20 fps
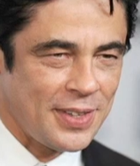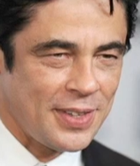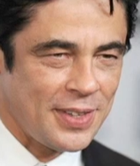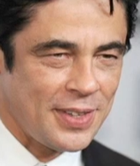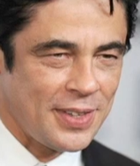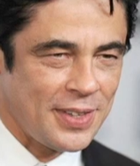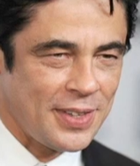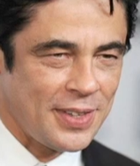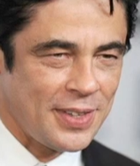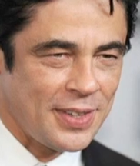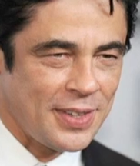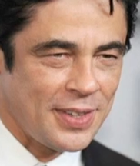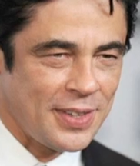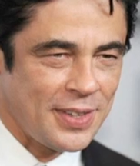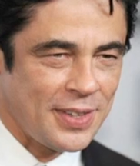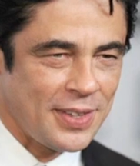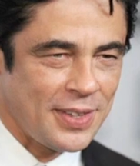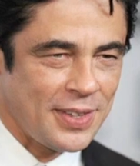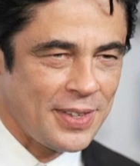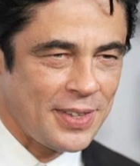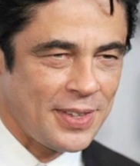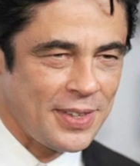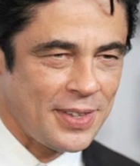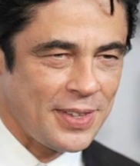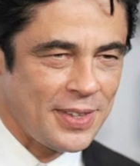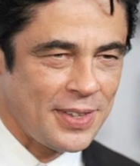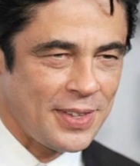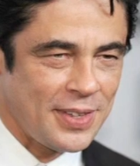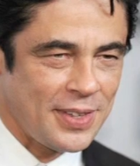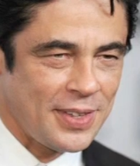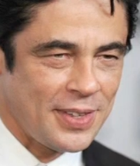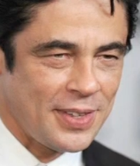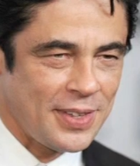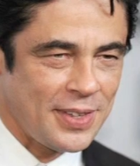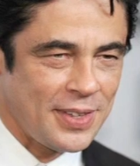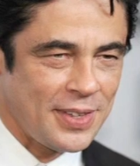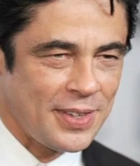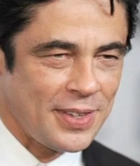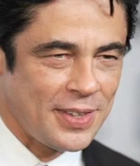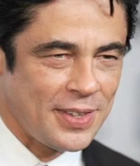
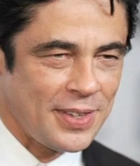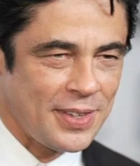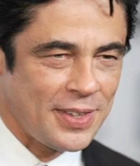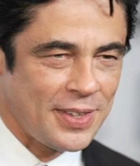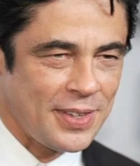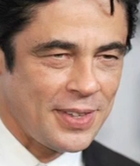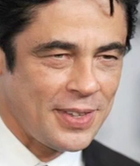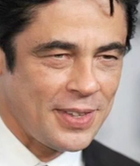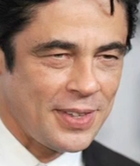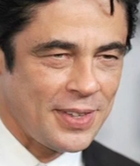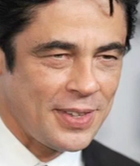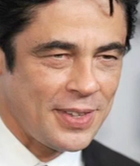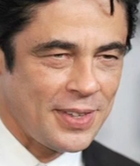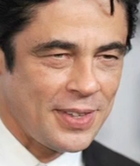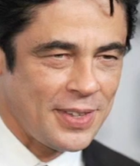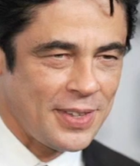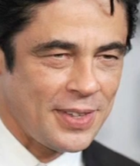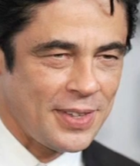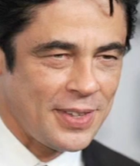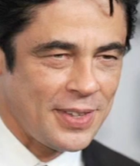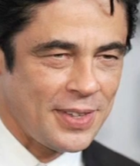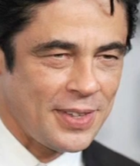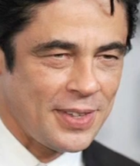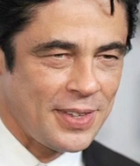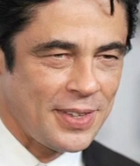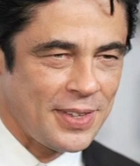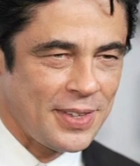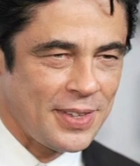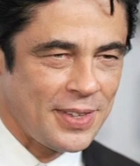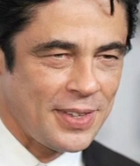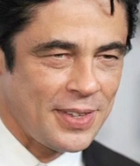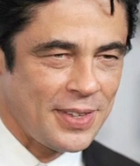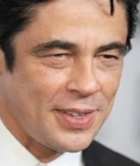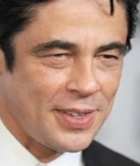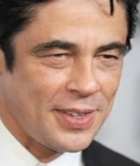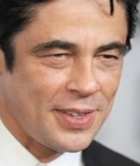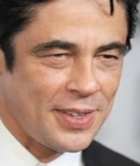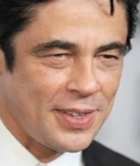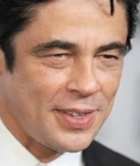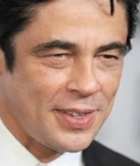
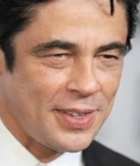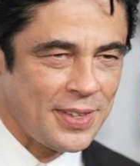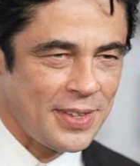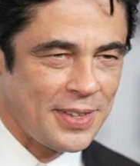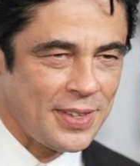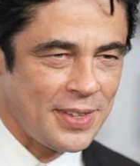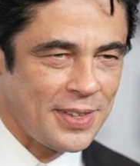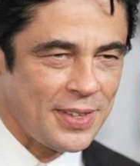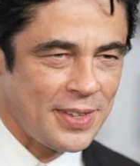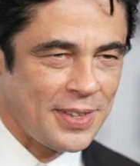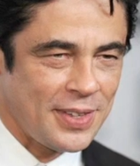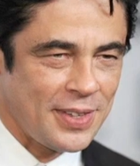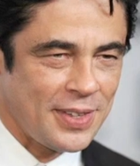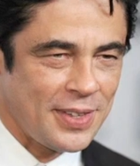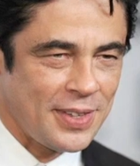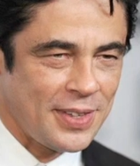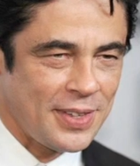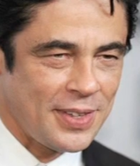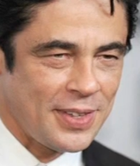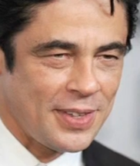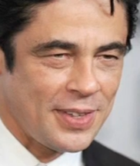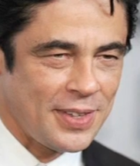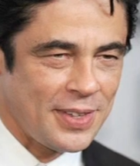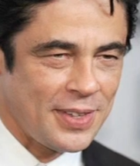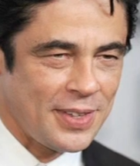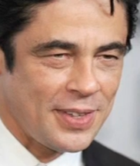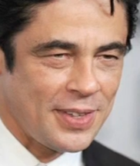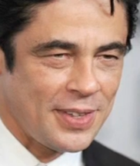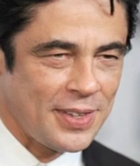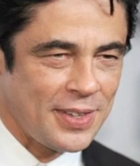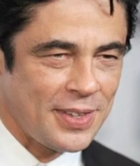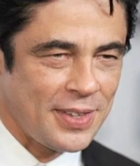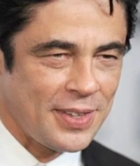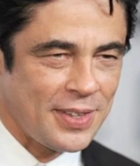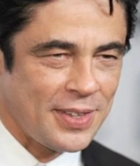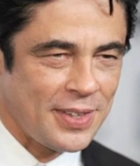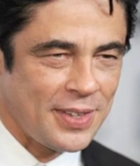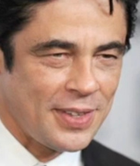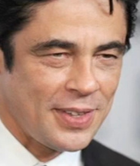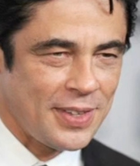
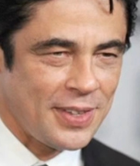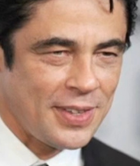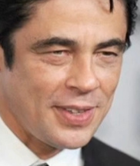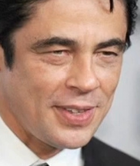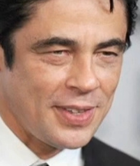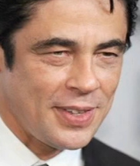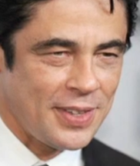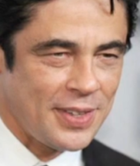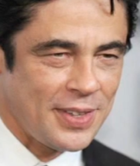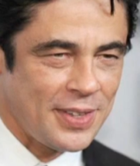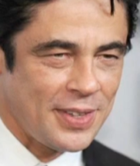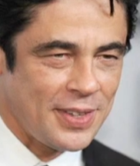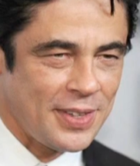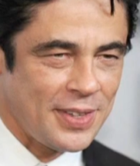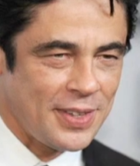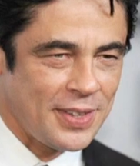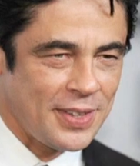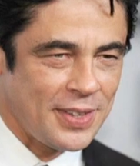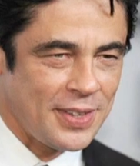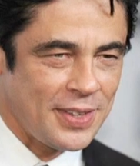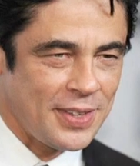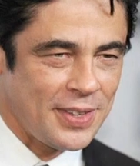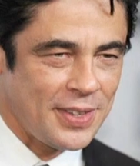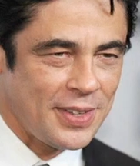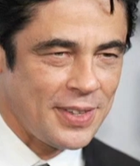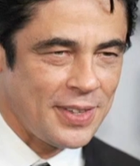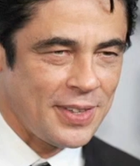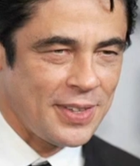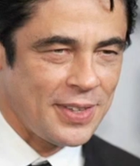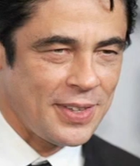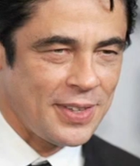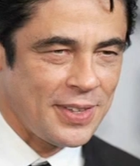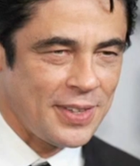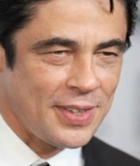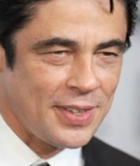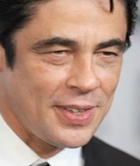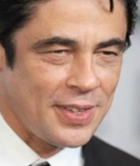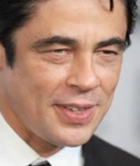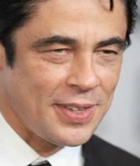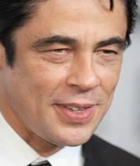[no speech]